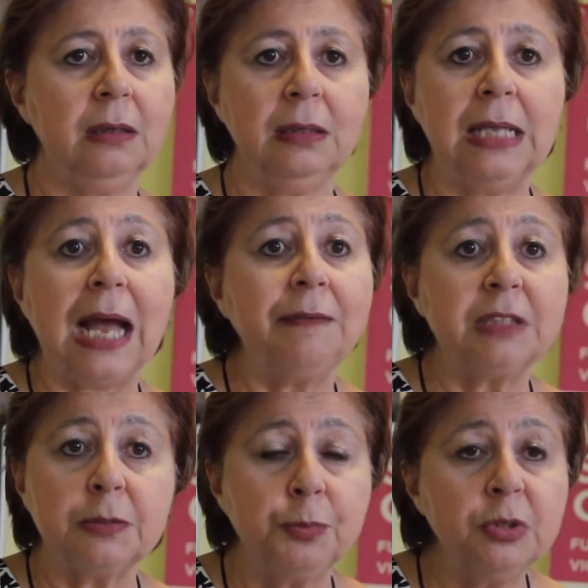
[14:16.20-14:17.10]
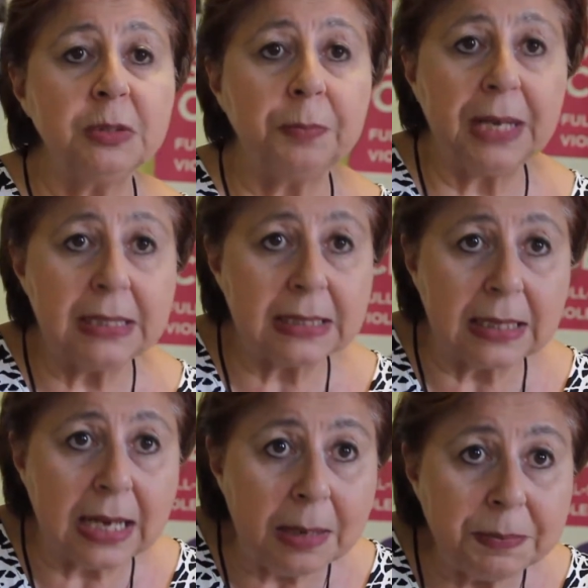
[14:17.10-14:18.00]
knives, spoons, plates, and
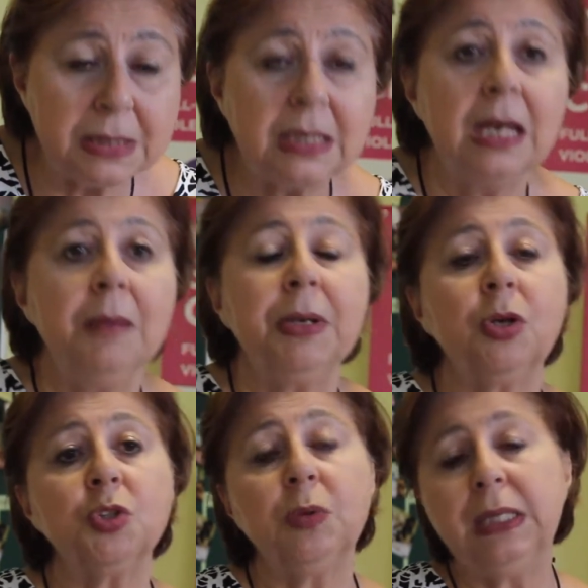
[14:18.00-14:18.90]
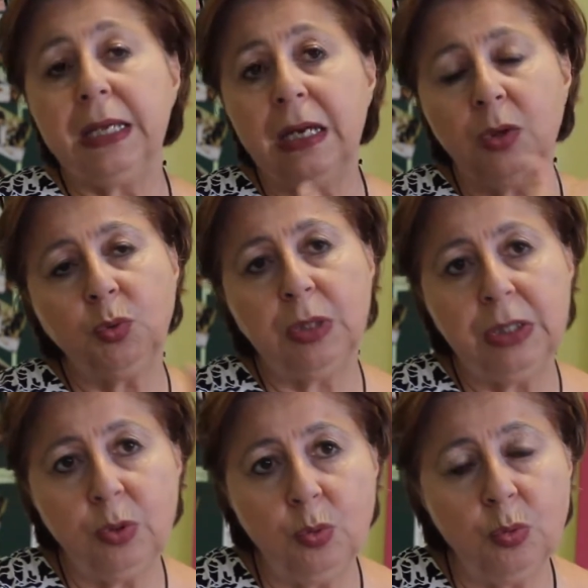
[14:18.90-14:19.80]
cups, because when they go
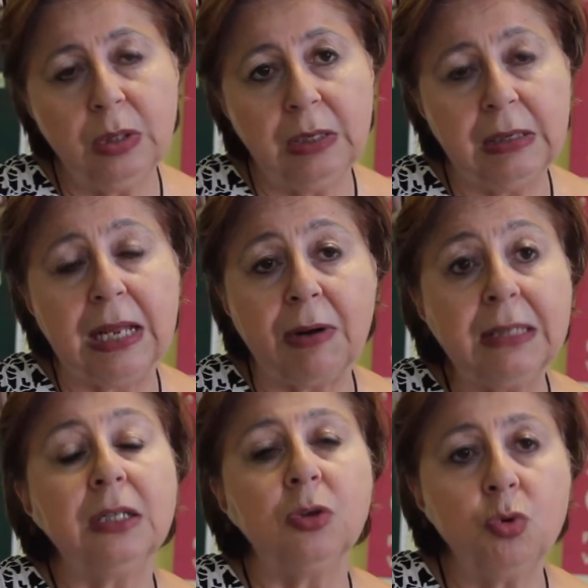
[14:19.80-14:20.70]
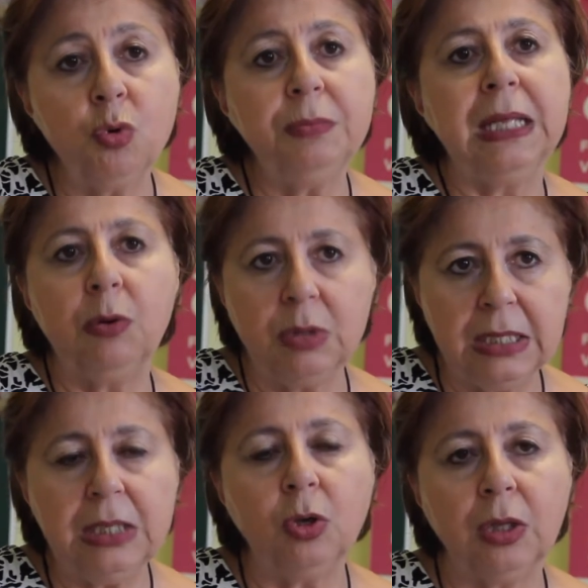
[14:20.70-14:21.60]
to if they rent a room, they will
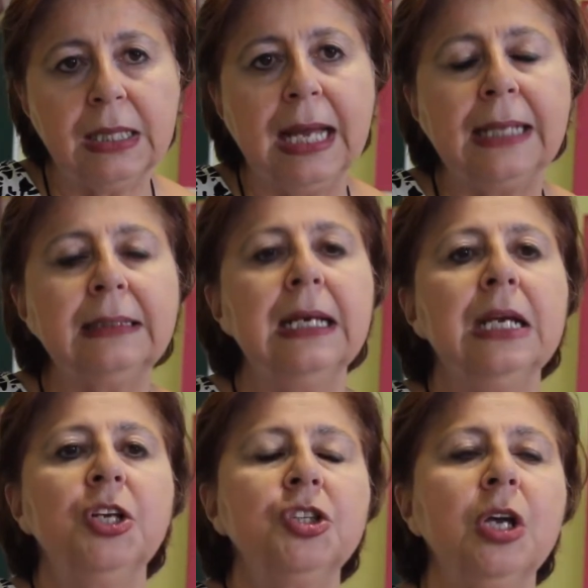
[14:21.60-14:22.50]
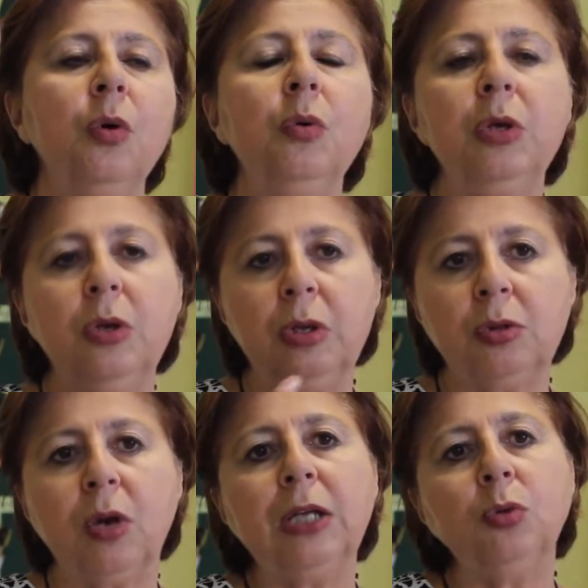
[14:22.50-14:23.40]
need all that. So we
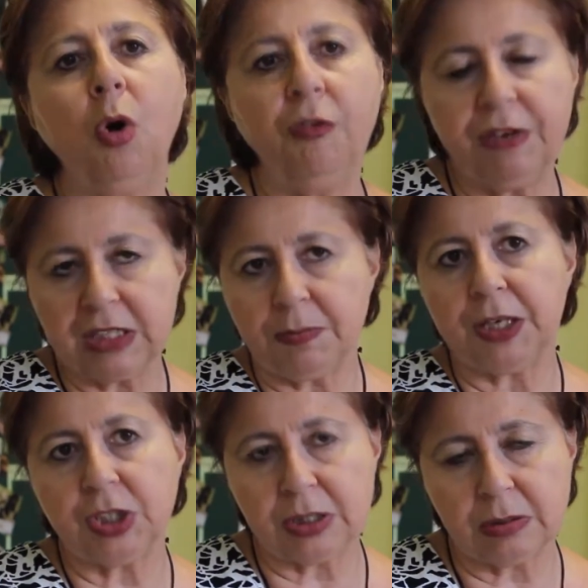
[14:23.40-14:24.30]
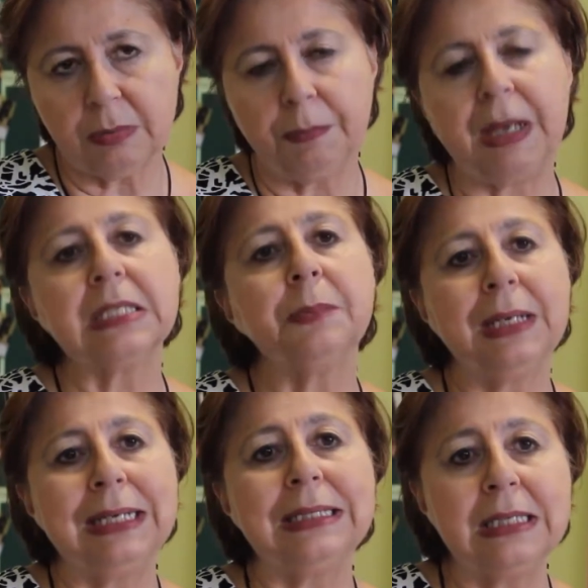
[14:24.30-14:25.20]
try to offer as much as possible
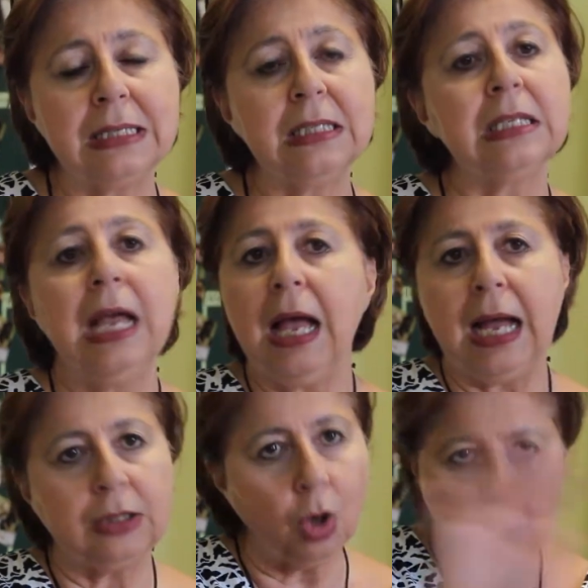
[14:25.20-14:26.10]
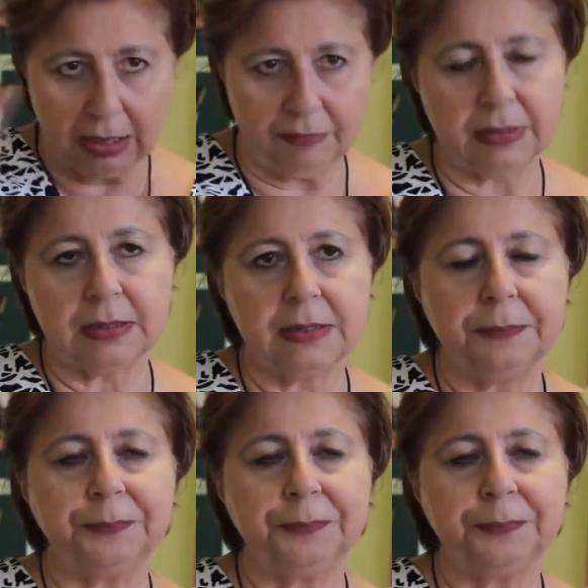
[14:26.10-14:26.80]
assistance at all levels.